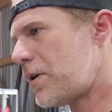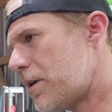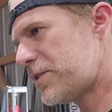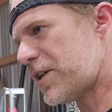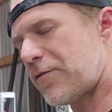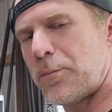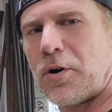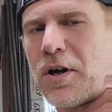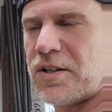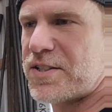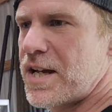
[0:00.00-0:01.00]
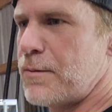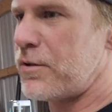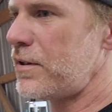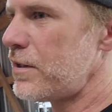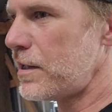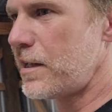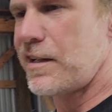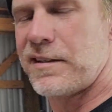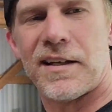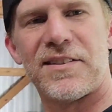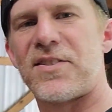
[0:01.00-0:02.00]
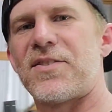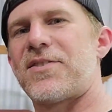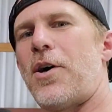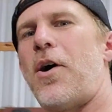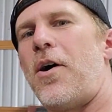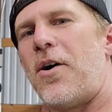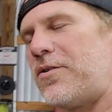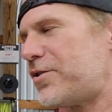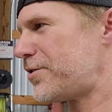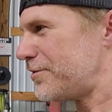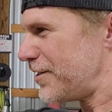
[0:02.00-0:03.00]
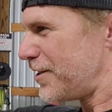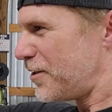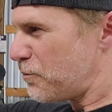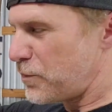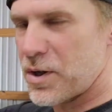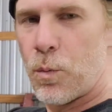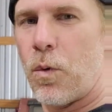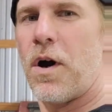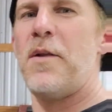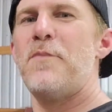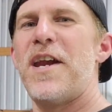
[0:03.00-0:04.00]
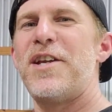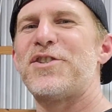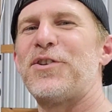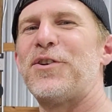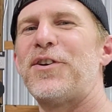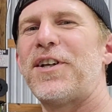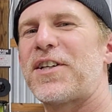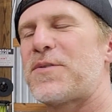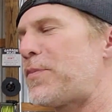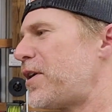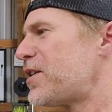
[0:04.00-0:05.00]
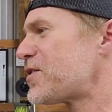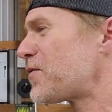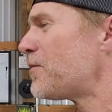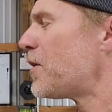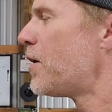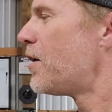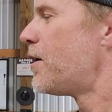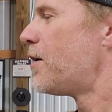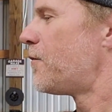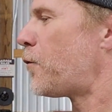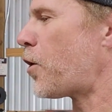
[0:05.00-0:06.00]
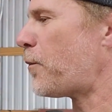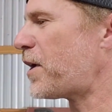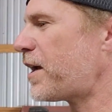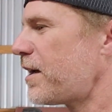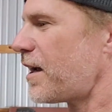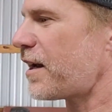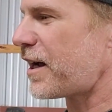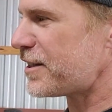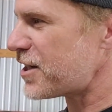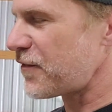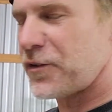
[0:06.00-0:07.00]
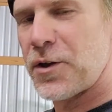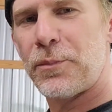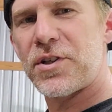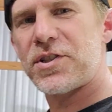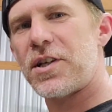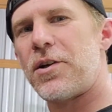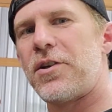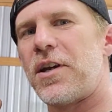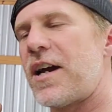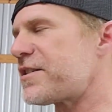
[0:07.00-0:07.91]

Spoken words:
different part of the table. Now this has all been one major learning experience for me, and I definitely appreciate all you guys